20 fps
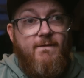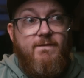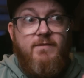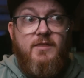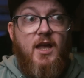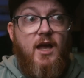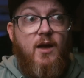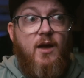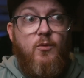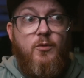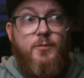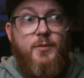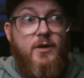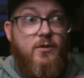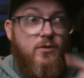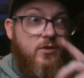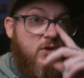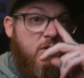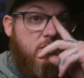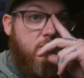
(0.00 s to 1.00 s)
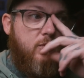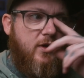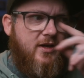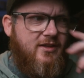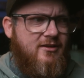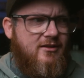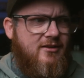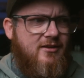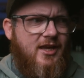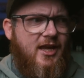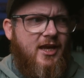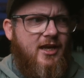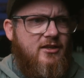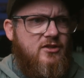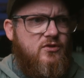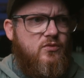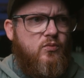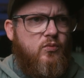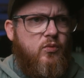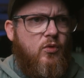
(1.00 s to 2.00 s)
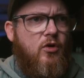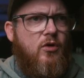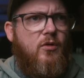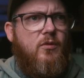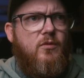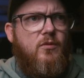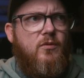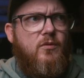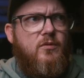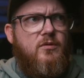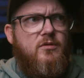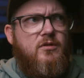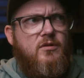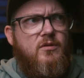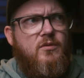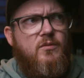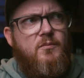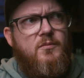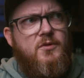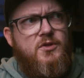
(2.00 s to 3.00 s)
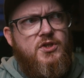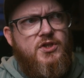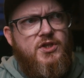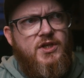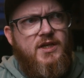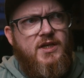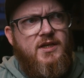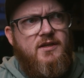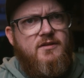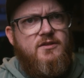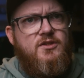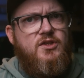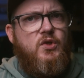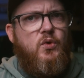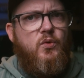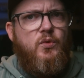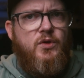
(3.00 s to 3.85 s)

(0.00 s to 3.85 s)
That would be a good way to gauge what machines you're